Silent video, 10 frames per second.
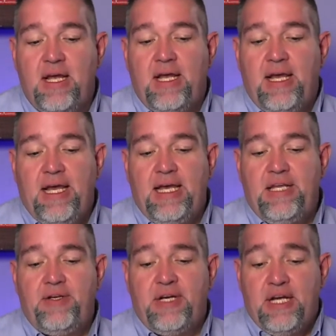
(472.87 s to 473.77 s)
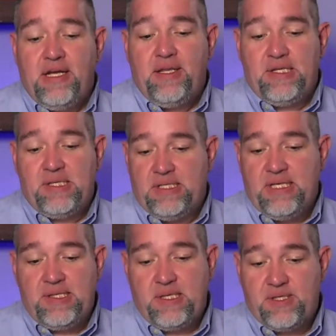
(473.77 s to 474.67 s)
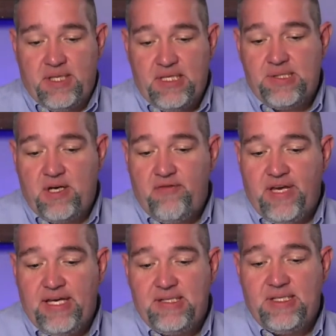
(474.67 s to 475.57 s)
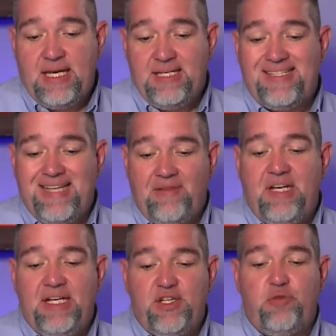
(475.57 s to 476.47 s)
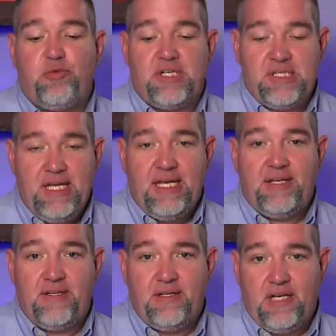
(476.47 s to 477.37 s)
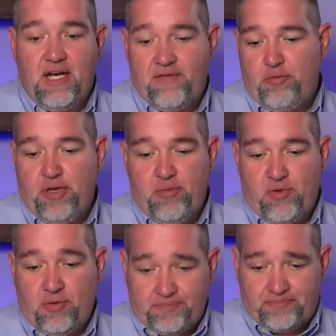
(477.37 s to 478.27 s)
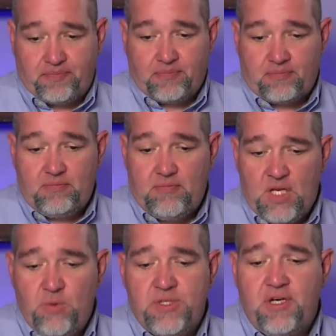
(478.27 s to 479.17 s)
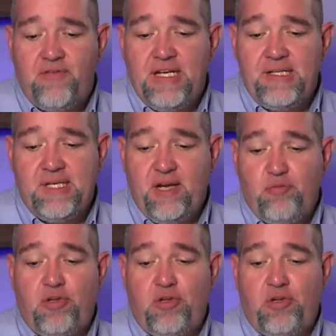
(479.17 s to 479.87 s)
And the statistics on this survey say 72% of the people who were surveyed say employee